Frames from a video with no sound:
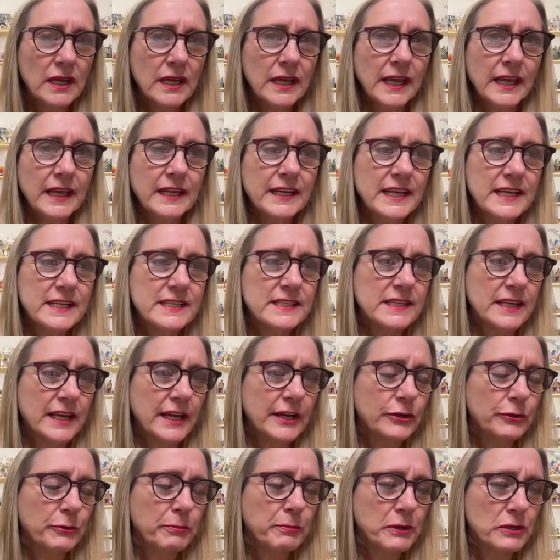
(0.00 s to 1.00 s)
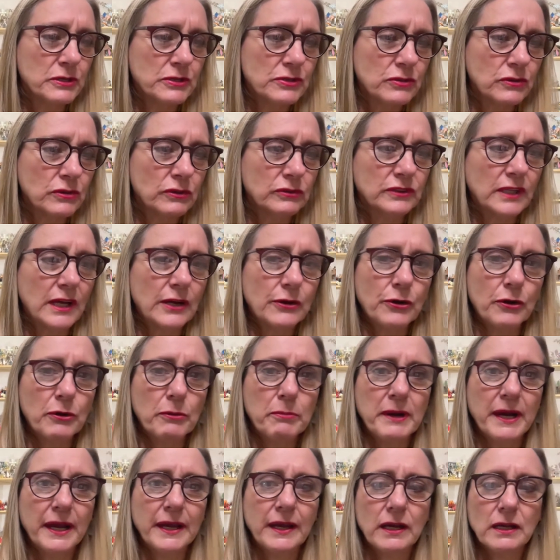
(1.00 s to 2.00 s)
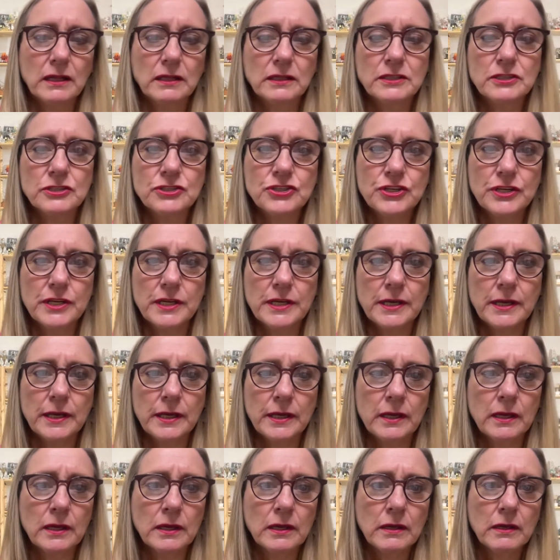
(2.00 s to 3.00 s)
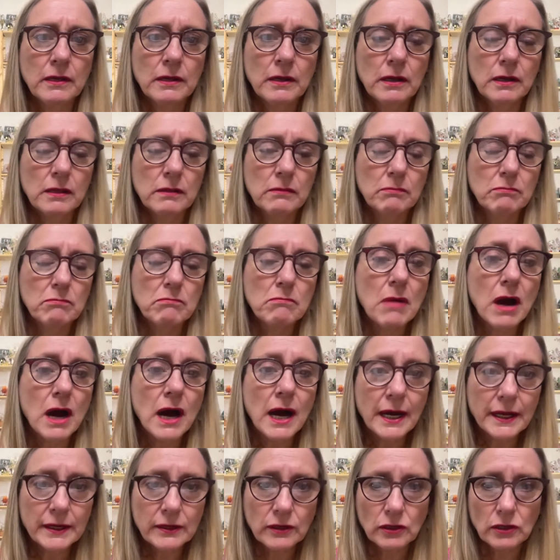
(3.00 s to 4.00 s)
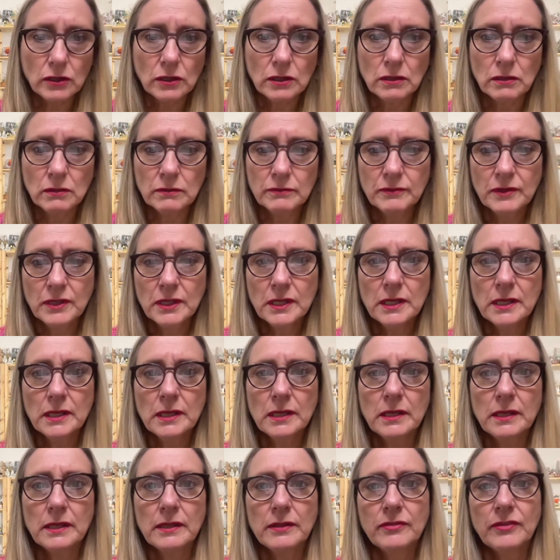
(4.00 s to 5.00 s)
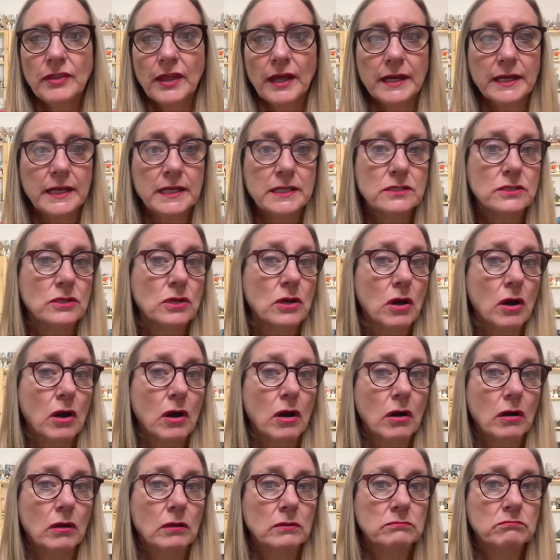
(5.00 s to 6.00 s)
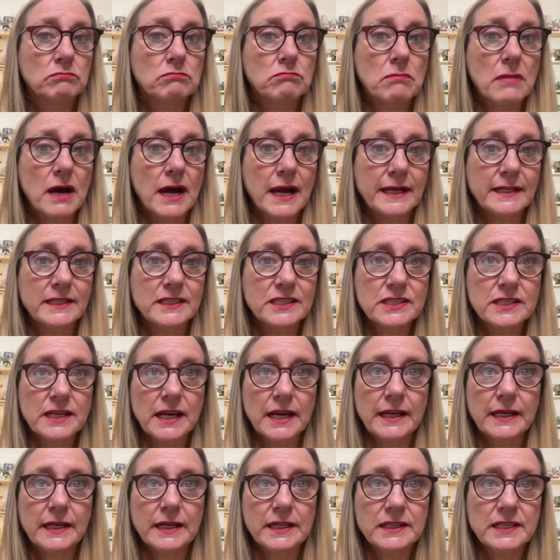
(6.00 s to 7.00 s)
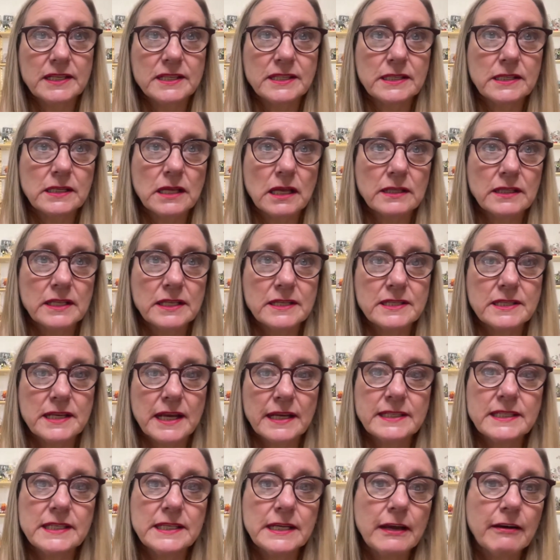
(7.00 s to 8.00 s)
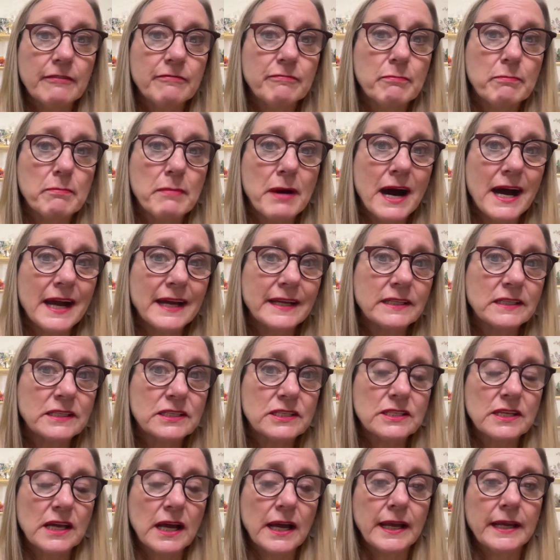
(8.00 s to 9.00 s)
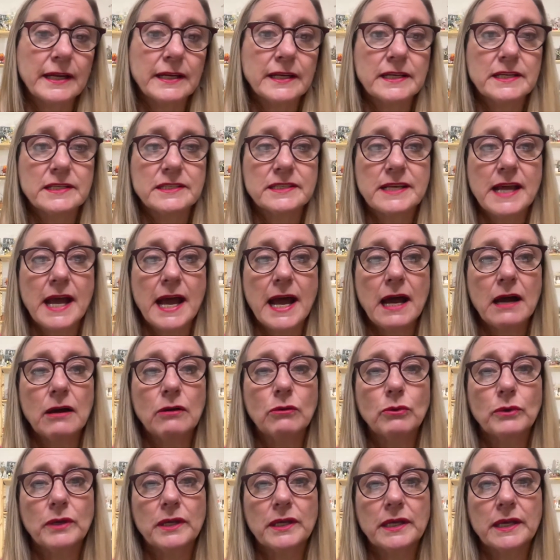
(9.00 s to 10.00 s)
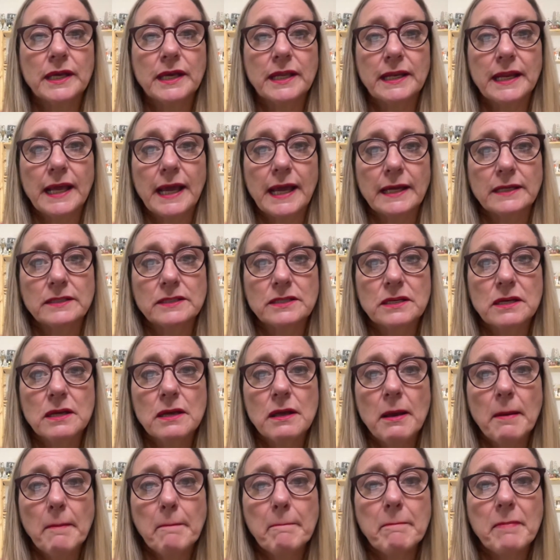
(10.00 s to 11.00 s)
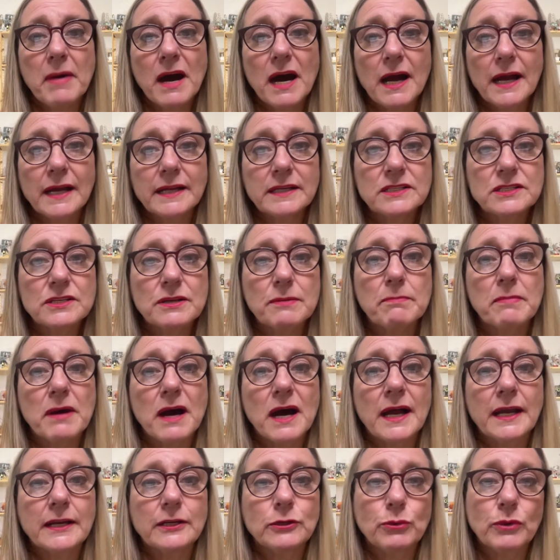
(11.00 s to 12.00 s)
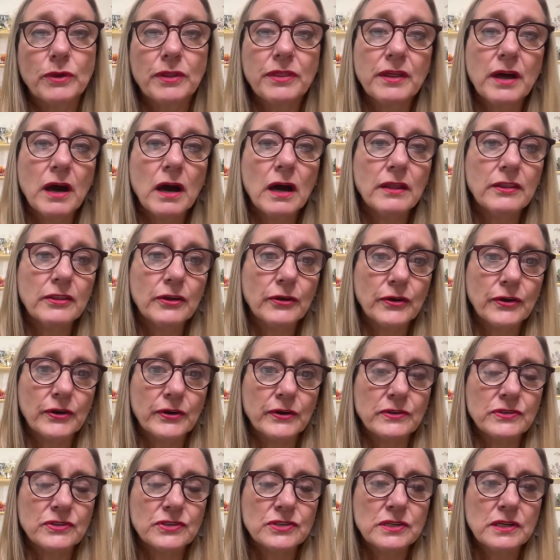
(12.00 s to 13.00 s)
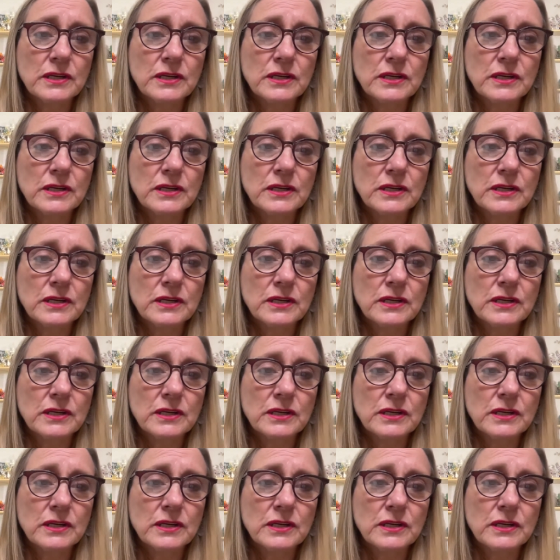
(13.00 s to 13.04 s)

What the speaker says: in his interpersonal neurobiology model, that he's called Mindsight. And this idea of Mindsight is how we connect mind to mind with others.